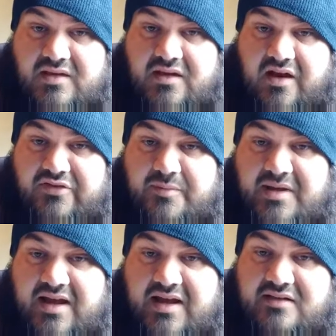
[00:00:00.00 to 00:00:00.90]
Gotham
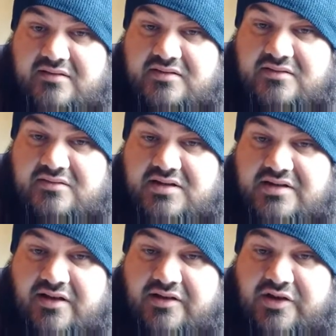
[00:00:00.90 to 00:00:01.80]
Knight, she's
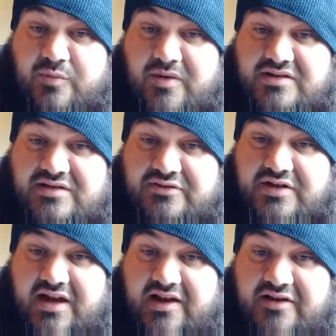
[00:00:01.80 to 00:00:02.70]
not too much till
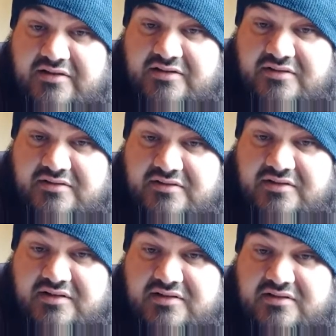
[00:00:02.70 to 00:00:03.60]
tired.
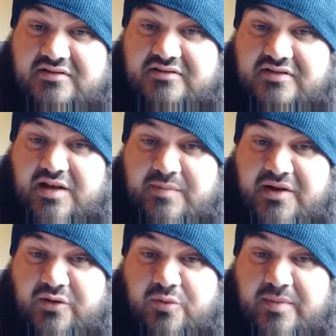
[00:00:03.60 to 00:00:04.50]
Think
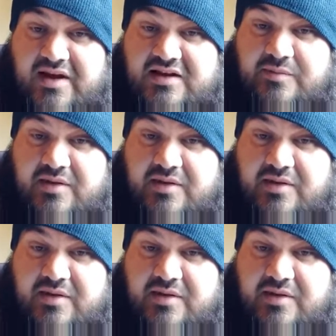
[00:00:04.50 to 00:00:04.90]
about going back to